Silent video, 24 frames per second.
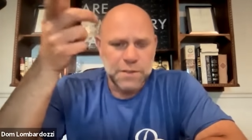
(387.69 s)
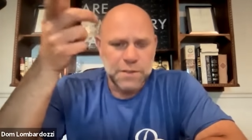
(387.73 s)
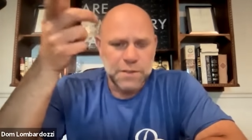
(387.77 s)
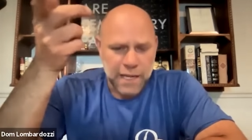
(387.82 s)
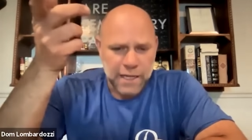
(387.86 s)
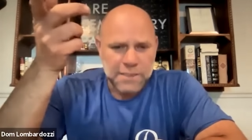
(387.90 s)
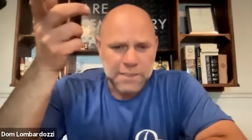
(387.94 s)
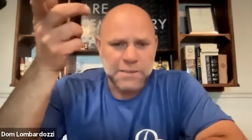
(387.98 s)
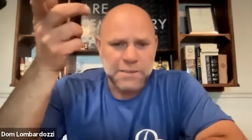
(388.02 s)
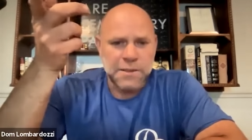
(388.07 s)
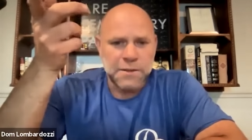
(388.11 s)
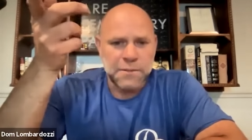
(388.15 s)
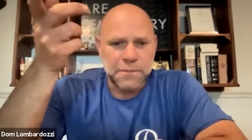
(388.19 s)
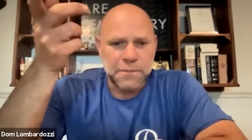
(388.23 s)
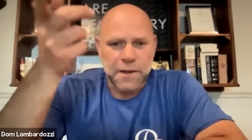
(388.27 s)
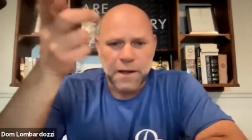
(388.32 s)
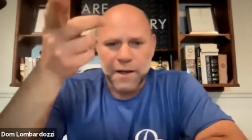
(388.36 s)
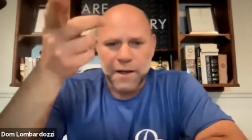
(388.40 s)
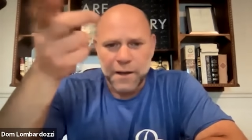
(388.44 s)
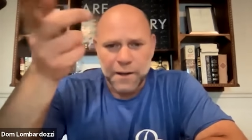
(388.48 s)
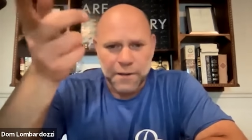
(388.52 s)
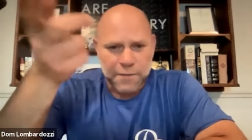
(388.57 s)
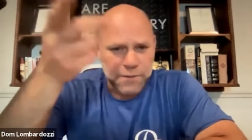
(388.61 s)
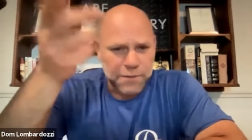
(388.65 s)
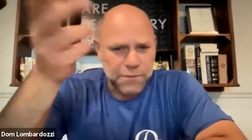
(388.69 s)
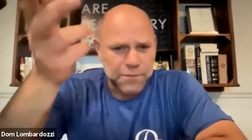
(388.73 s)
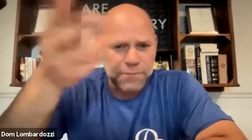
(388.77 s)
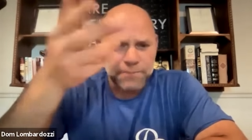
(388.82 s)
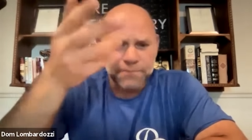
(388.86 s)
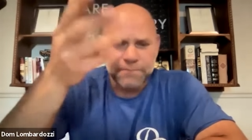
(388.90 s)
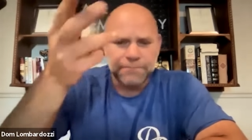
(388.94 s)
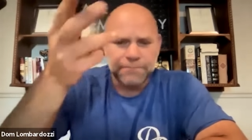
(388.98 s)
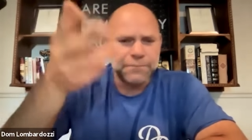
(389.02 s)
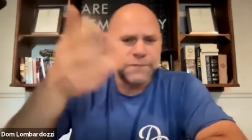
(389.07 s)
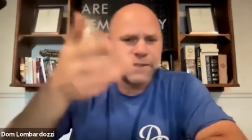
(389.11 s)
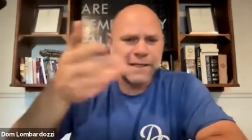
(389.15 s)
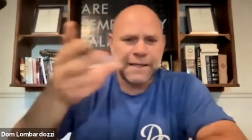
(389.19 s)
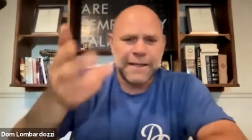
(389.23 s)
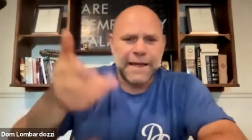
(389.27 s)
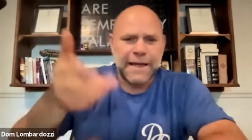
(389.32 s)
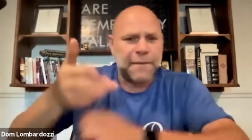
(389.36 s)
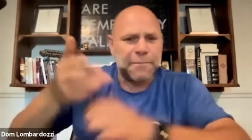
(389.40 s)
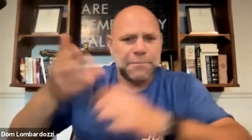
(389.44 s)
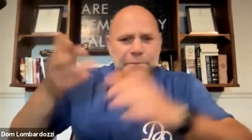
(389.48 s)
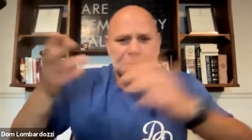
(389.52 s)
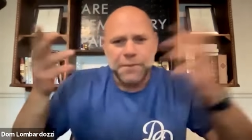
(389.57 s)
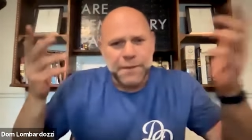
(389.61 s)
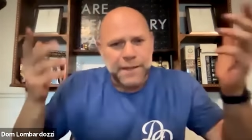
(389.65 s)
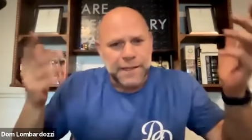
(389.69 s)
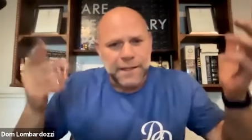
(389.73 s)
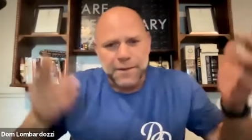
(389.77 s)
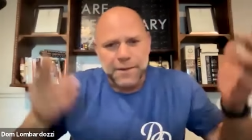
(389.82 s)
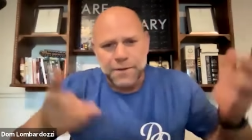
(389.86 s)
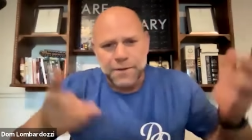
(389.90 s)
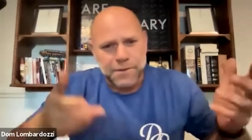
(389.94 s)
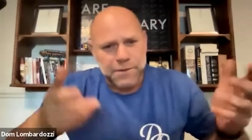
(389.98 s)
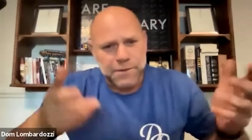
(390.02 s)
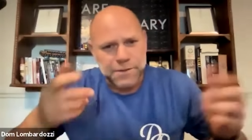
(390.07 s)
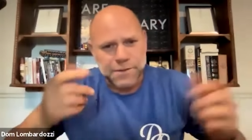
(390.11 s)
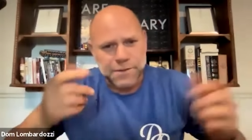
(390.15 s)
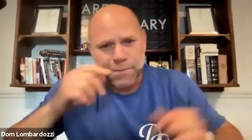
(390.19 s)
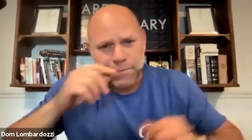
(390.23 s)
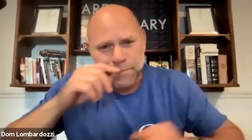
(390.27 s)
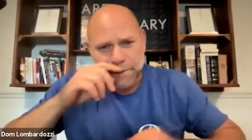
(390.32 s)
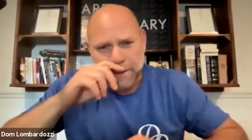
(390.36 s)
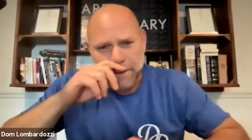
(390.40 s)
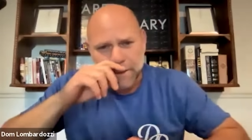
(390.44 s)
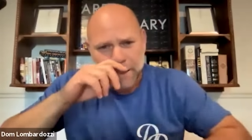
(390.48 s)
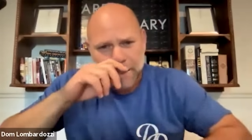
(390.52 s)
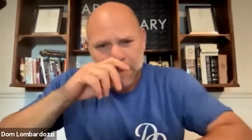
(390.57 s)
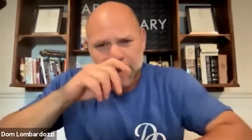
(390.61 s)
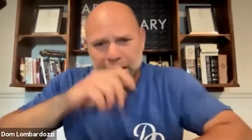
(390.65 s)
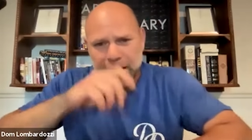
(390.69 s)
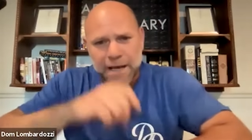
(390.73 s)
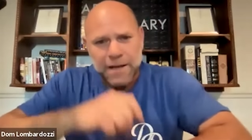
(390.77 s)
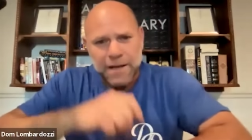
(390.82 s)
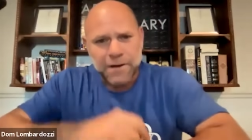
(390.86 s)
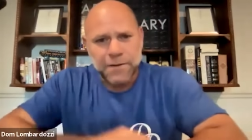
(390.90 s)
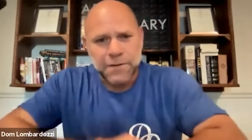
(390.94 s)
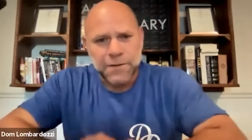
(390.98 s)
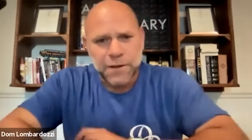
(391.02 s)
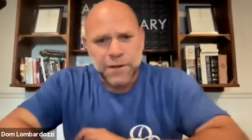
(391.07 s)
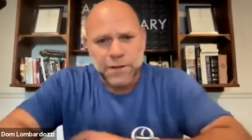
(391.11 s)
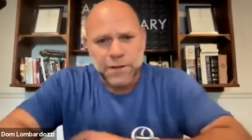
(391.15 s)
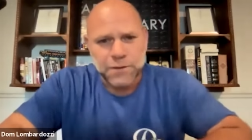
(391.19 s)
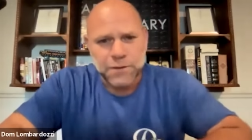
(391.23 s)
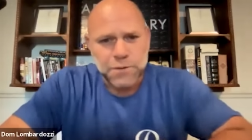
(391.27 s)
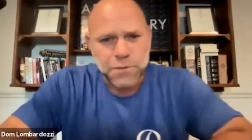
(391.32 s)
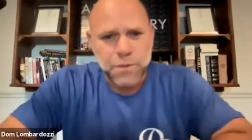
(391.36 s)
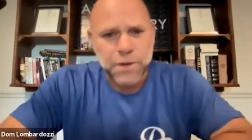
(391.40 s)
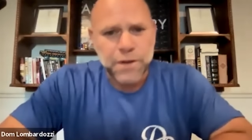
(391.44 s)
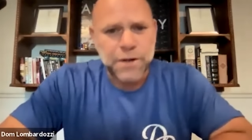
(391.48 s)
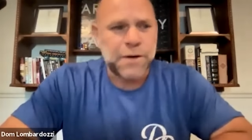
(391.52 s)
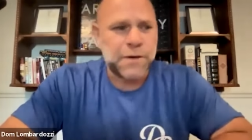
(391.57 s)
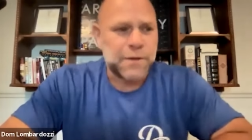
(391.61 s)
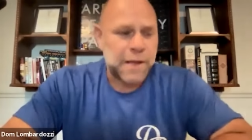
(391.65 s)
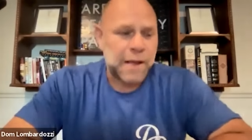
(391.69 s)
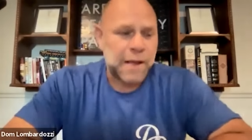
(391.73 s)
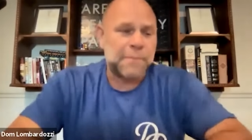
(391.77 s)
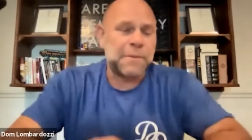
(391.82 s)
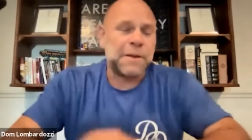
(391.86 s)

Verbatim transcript: texted uh, you DM'd me or something like that on, on Twitter.